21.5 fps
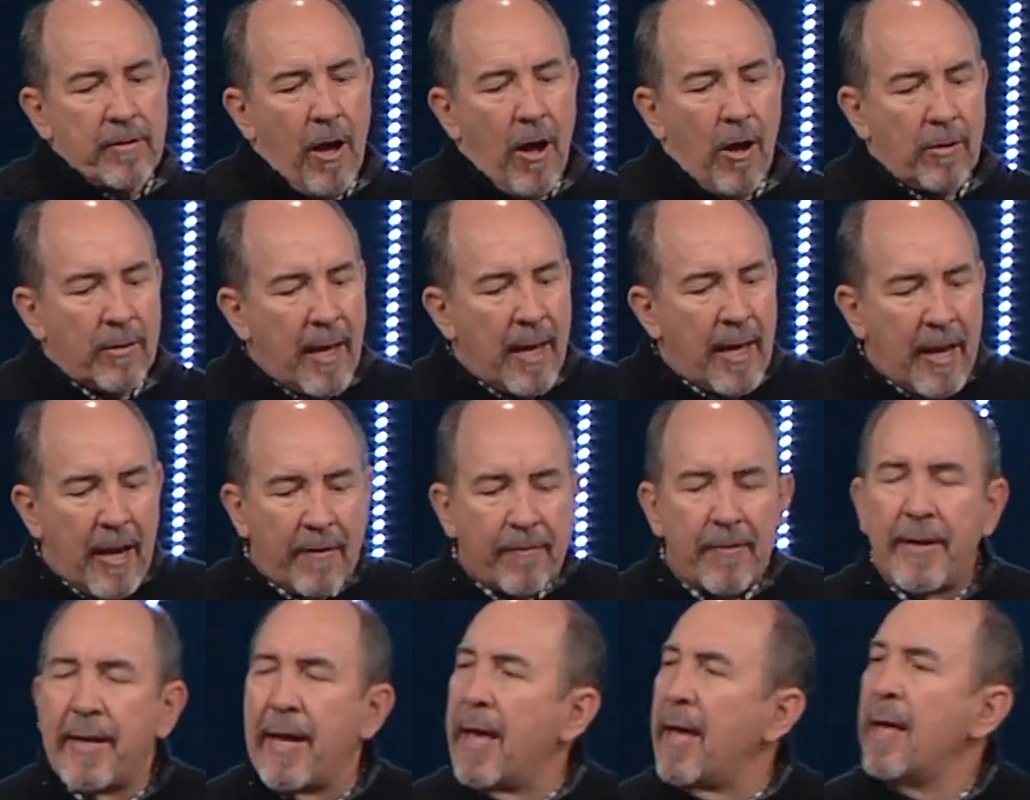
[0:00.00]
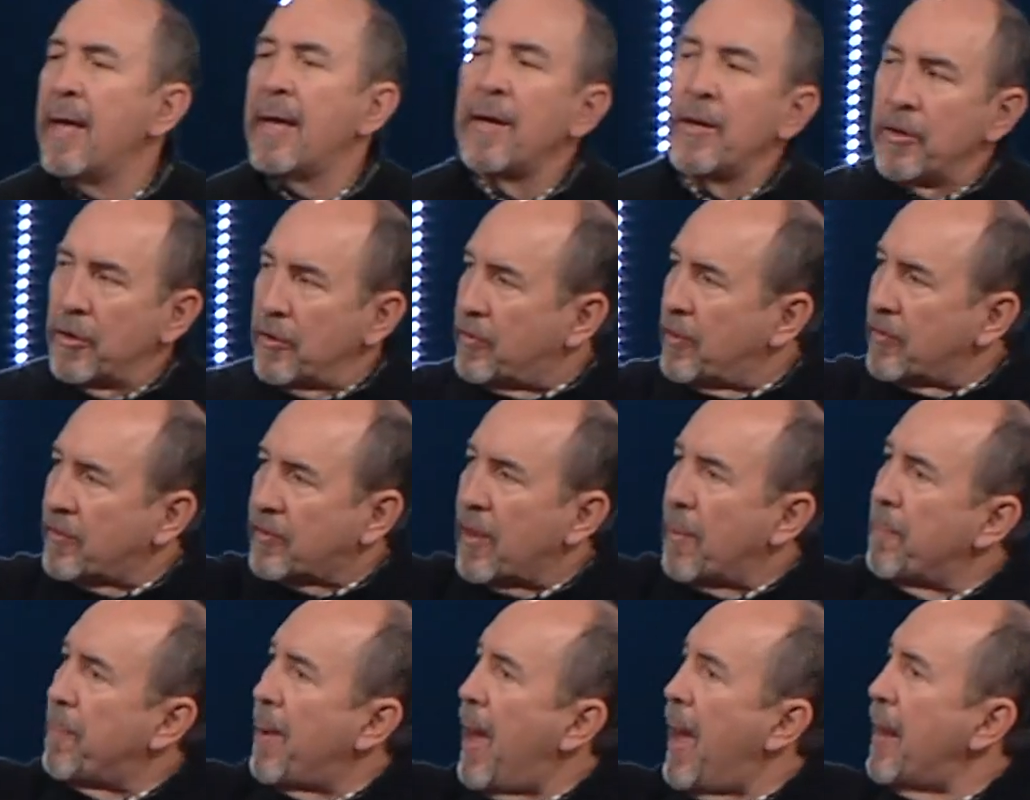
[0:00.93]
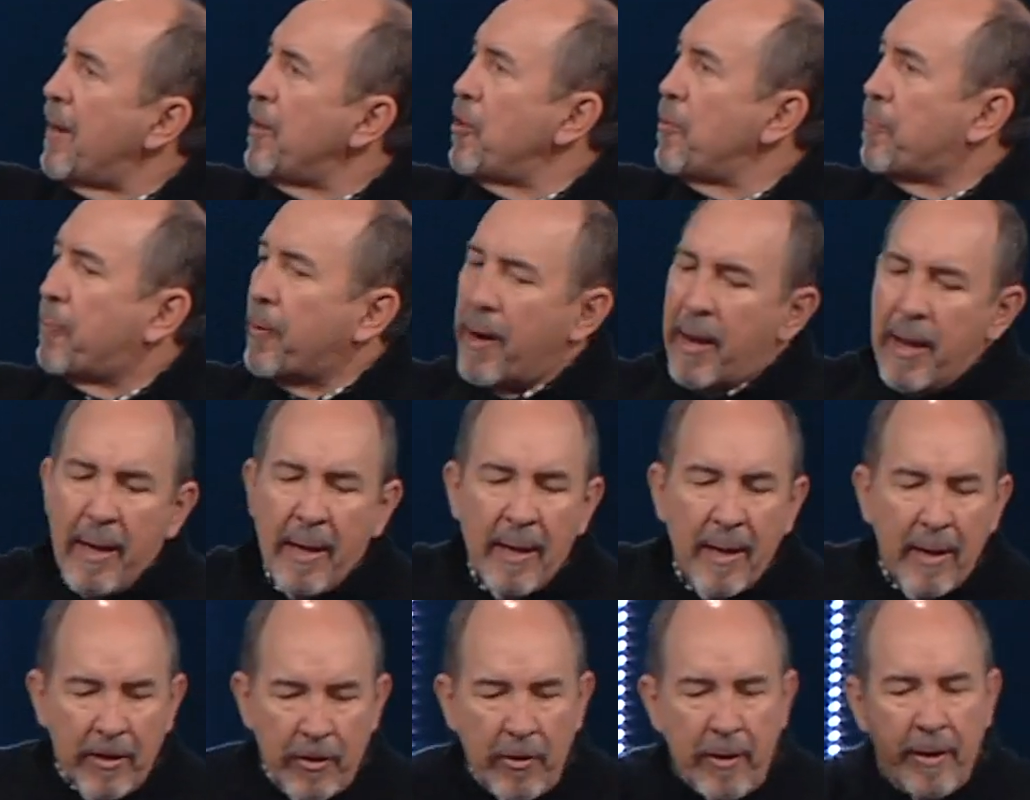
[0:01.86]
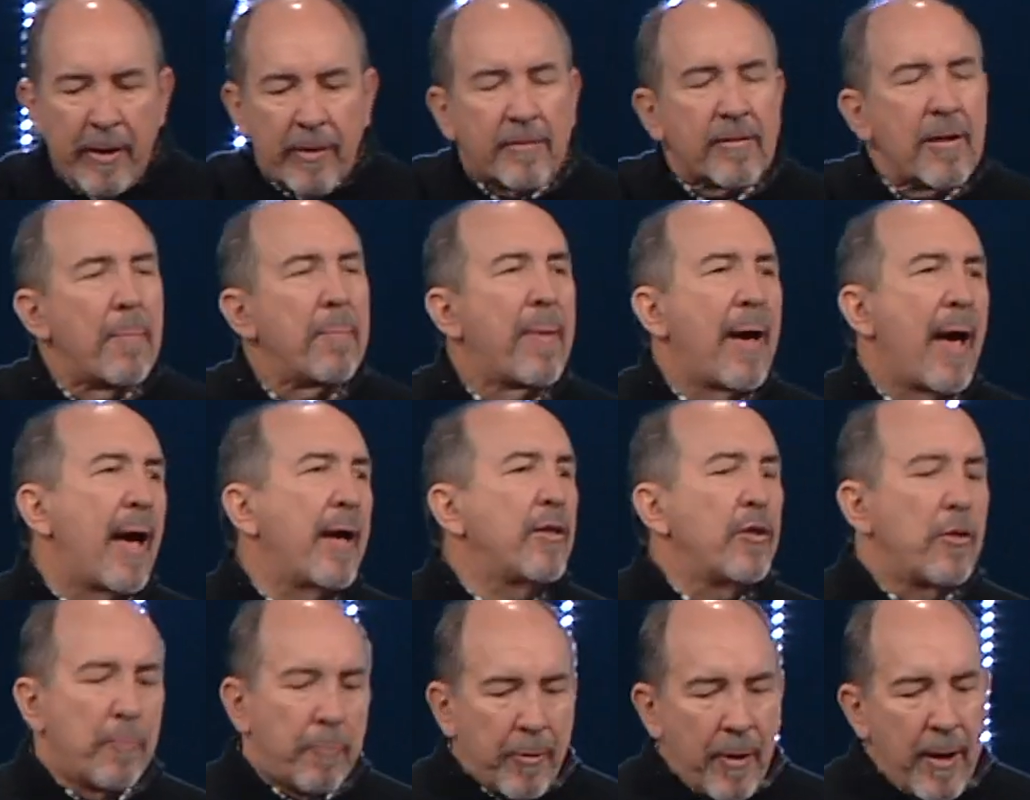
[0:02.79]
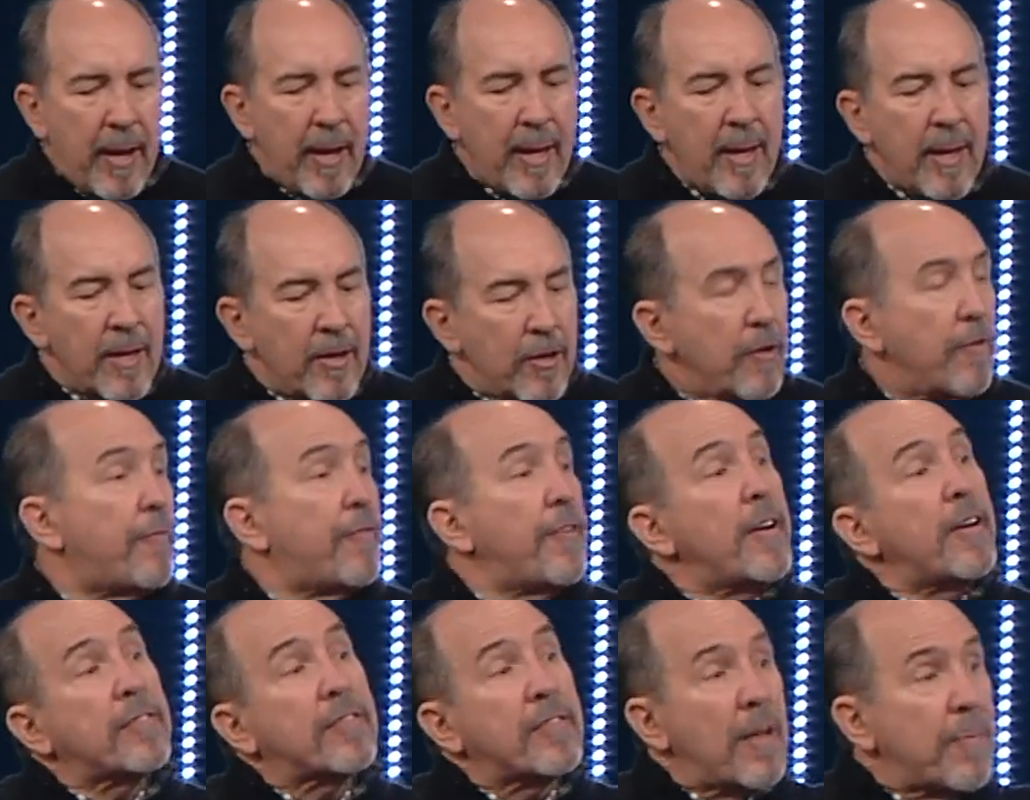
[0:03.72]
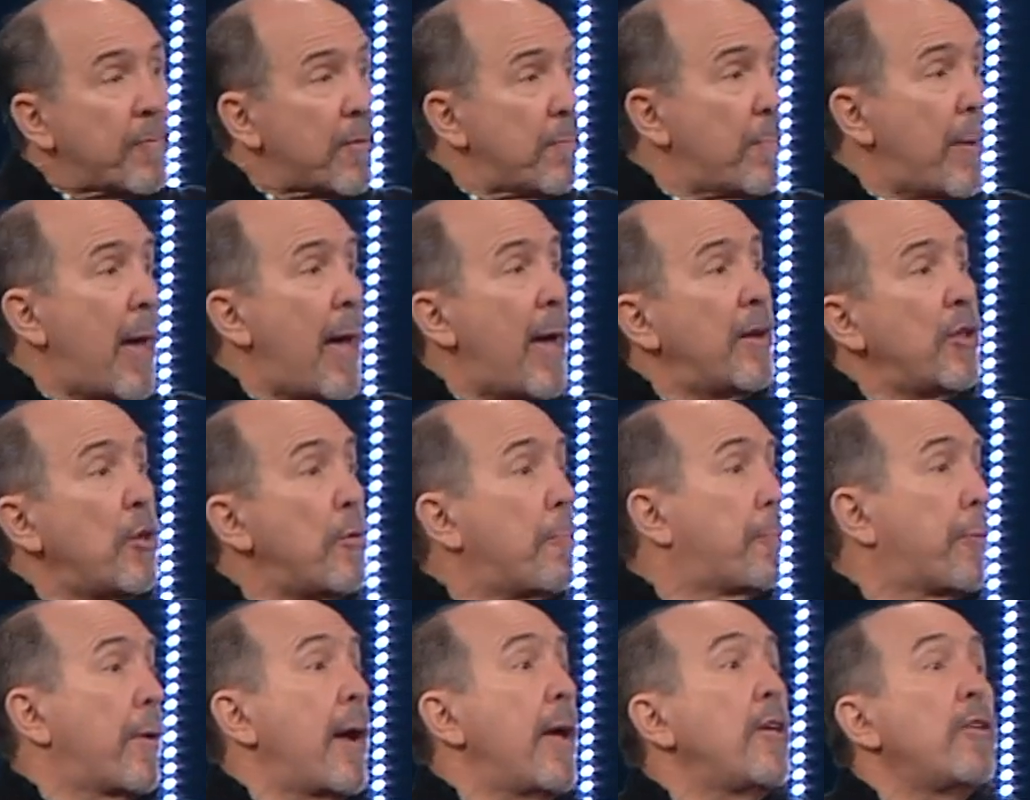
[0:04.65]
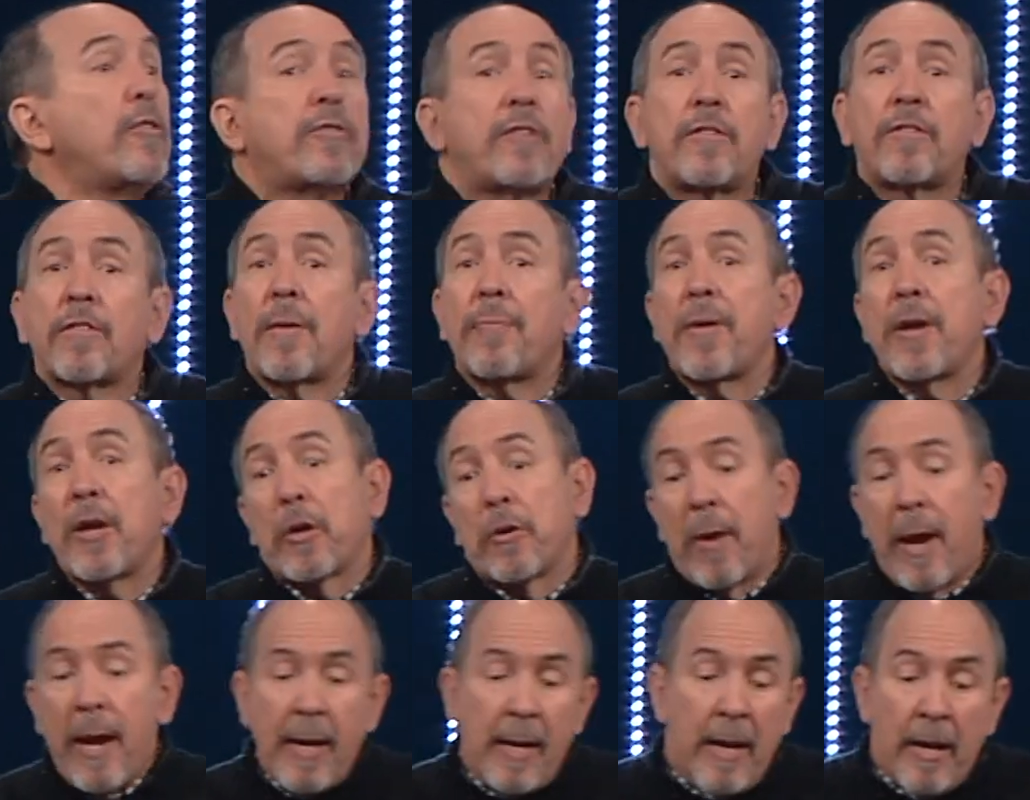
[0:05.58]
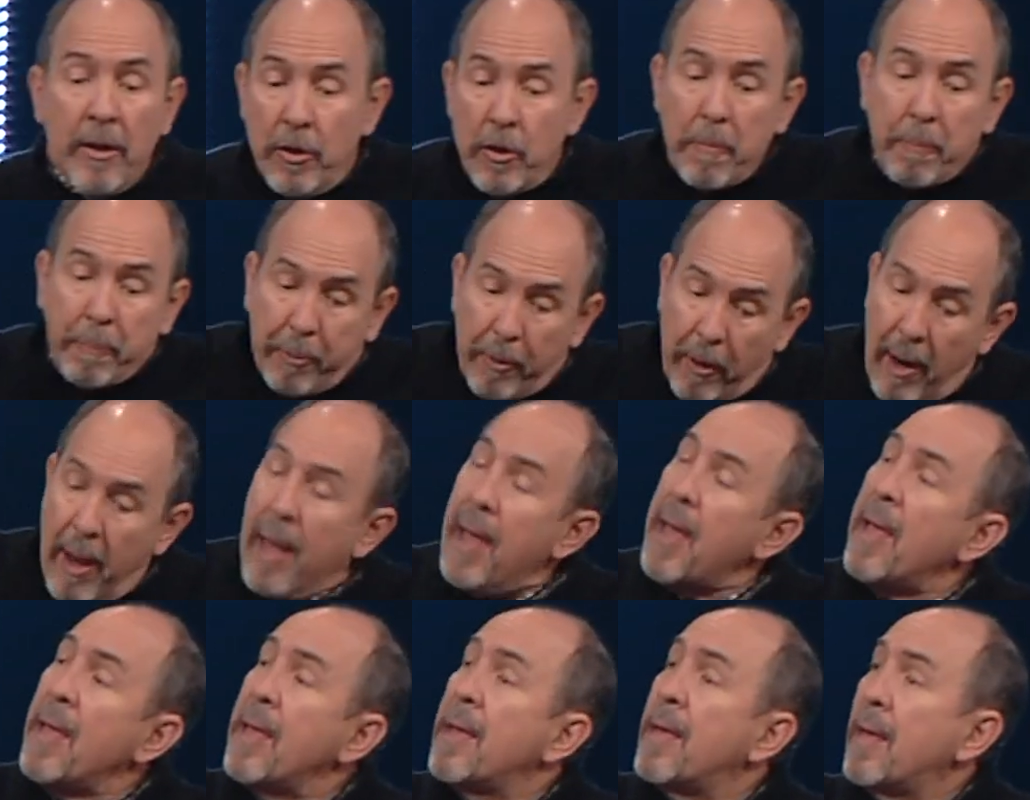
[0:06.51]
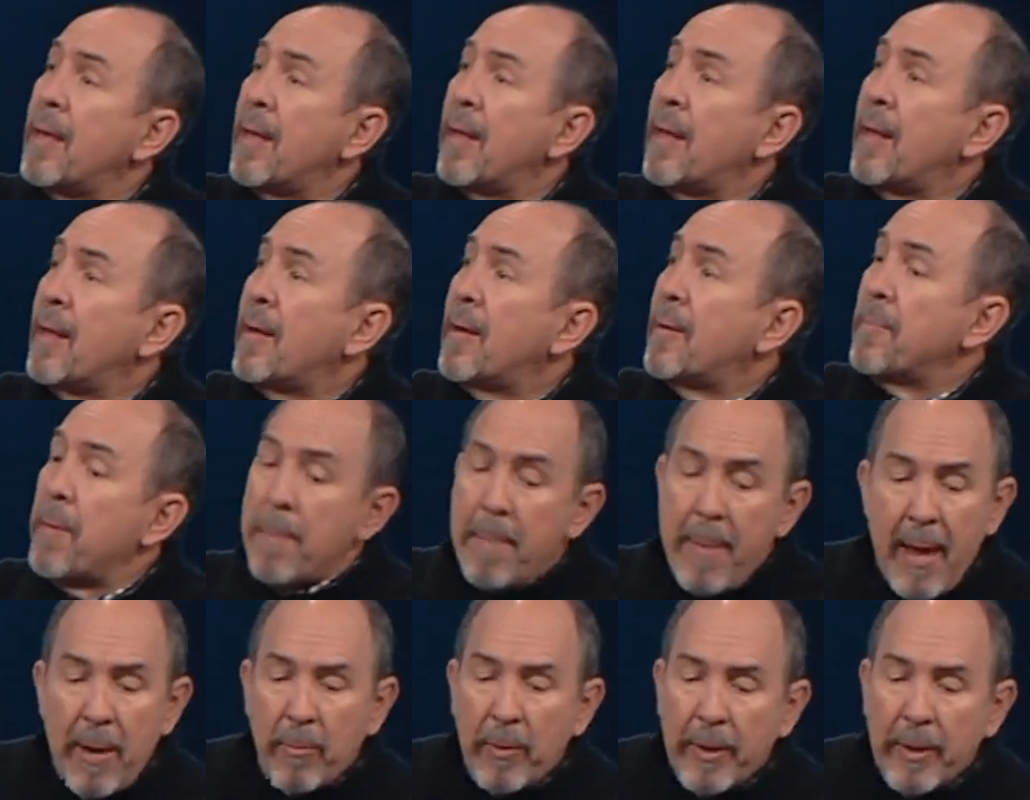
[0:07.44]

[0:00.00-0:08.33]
all day, every day. You see something bad, you pray. You hear something bad, you pray. You fear something bad, you pray. You see something great, you pray. But man,